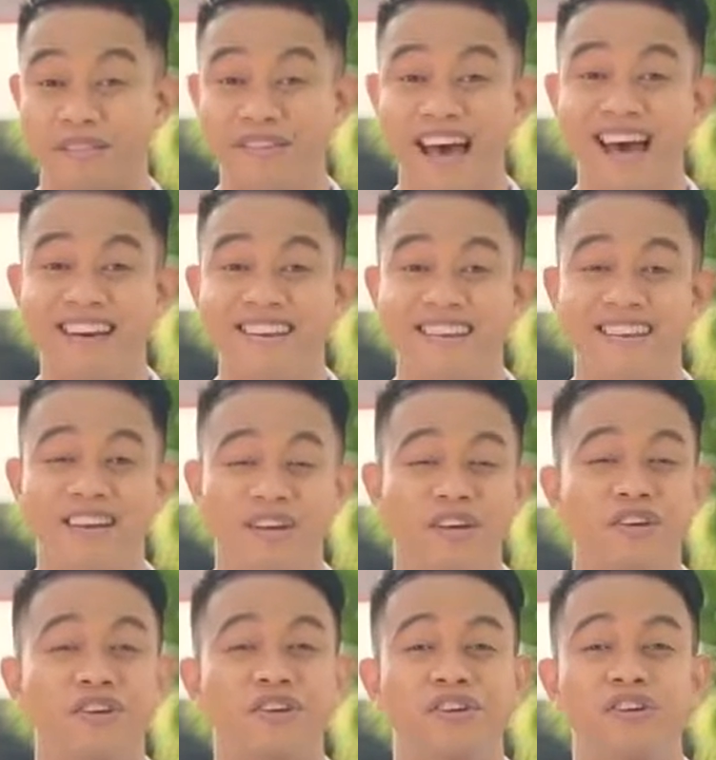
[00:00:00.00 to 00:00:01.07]
Then,
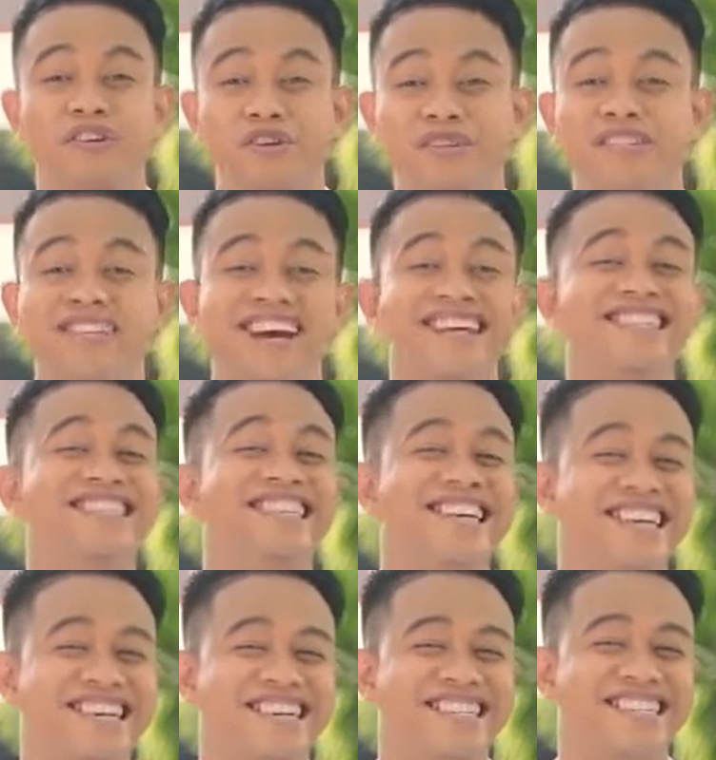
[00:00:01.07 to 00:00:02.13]
use the
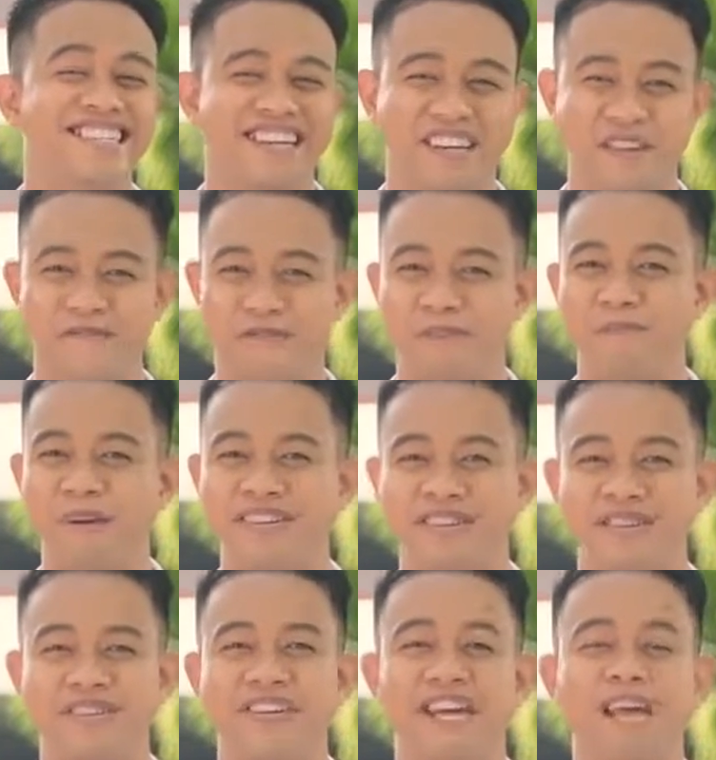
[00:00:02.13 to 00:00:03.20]
ideas and
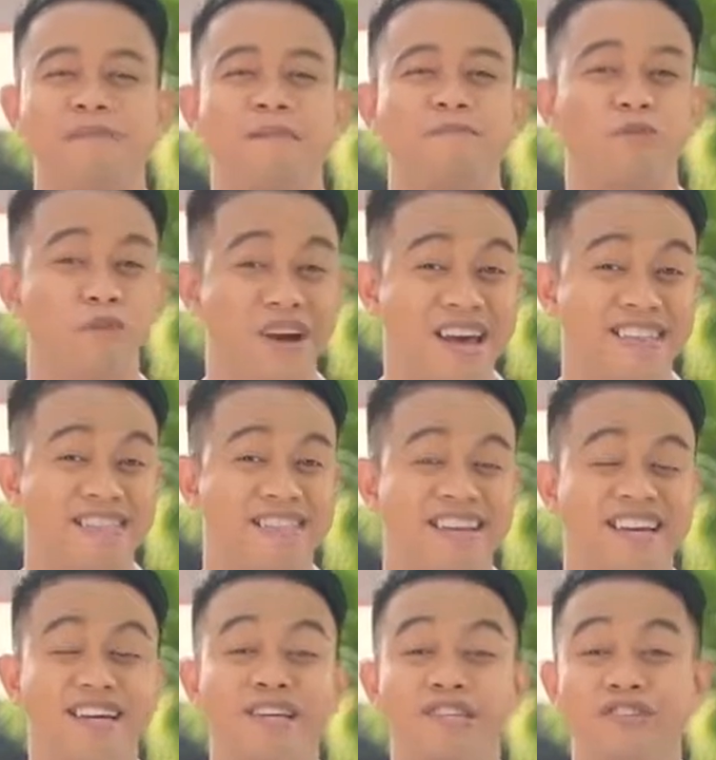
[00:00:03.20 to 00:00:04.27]
information you came up with
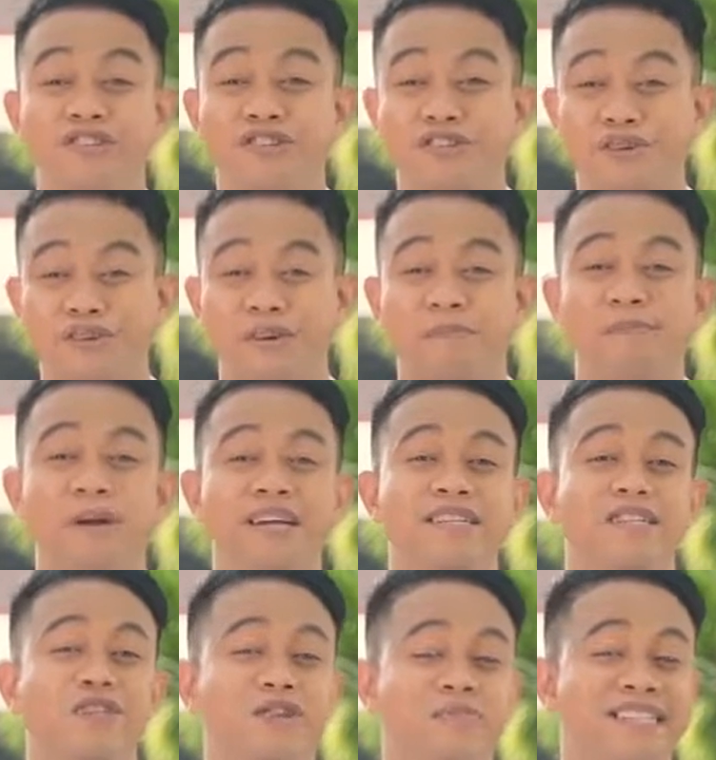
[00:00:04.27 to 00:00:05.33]
during your
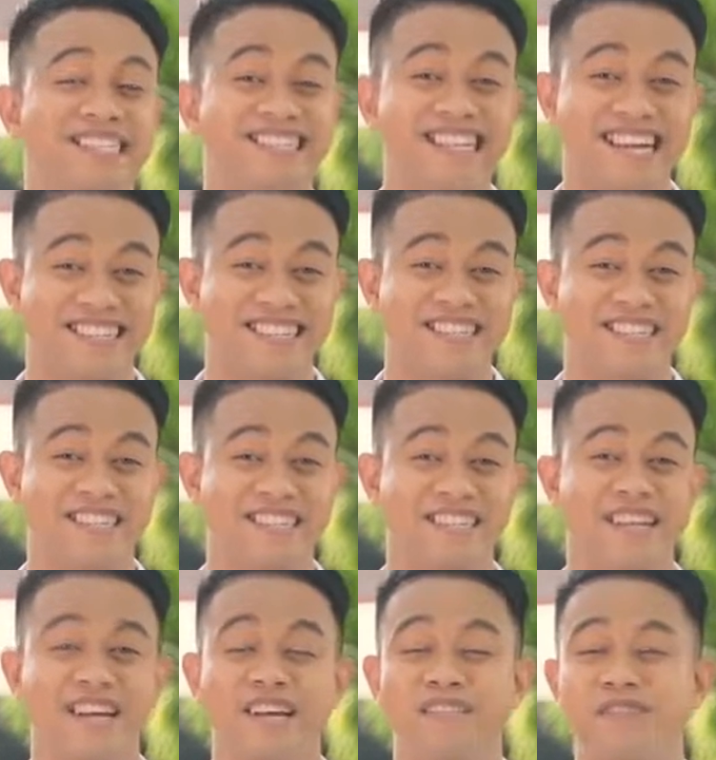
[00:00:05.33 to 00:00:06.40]
brainstorming
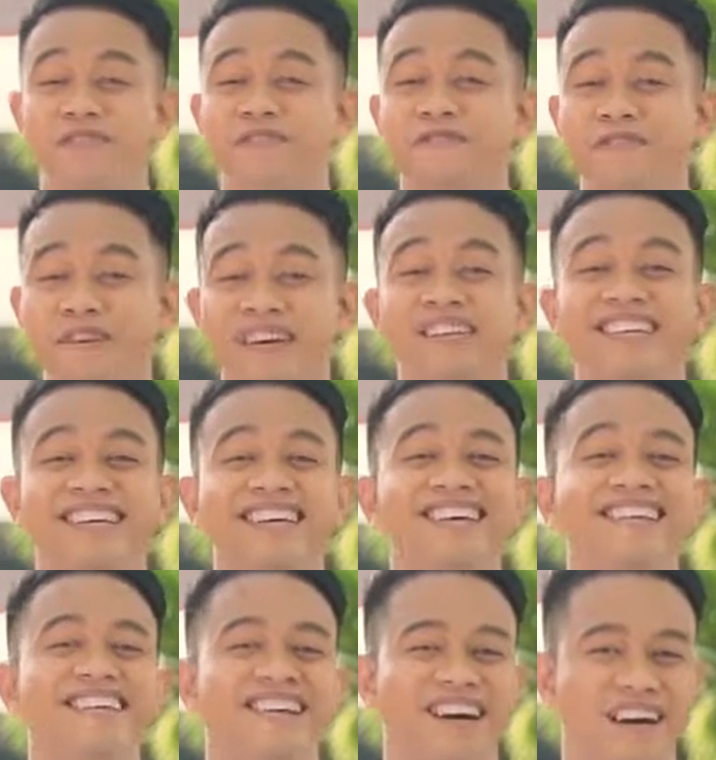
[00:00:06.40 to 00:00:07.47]
sessions to fill
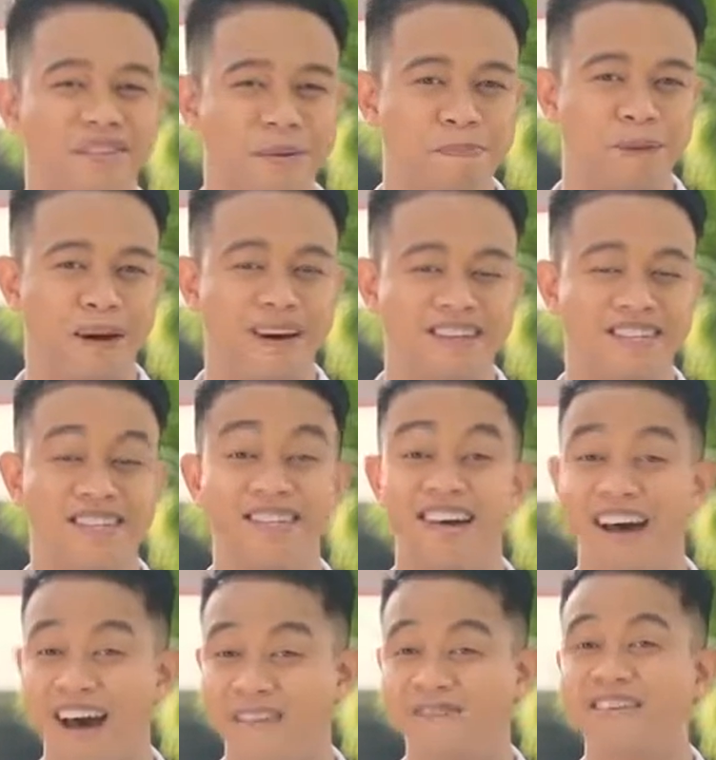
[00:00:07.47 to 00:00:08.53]
in the other parts
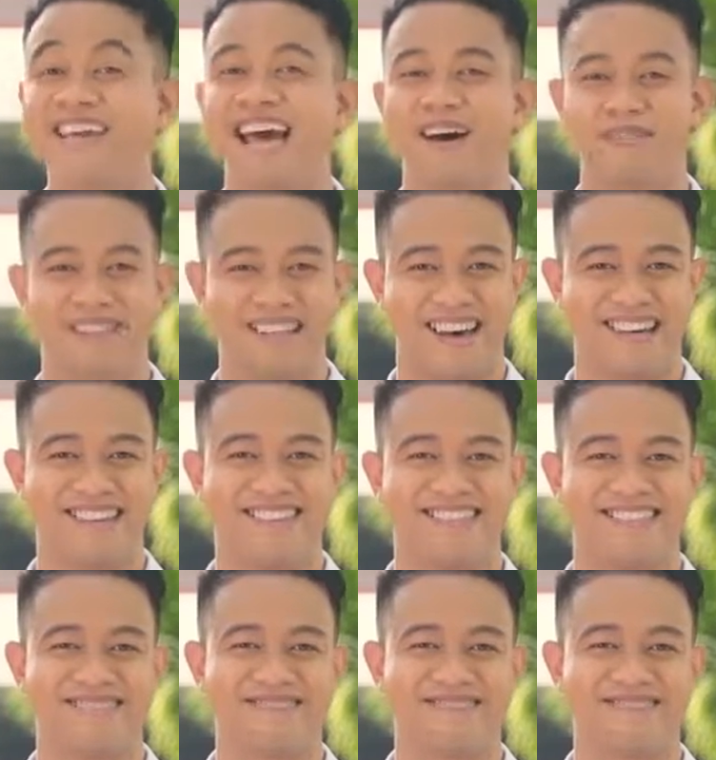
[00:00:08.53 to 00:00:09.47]
of the outline.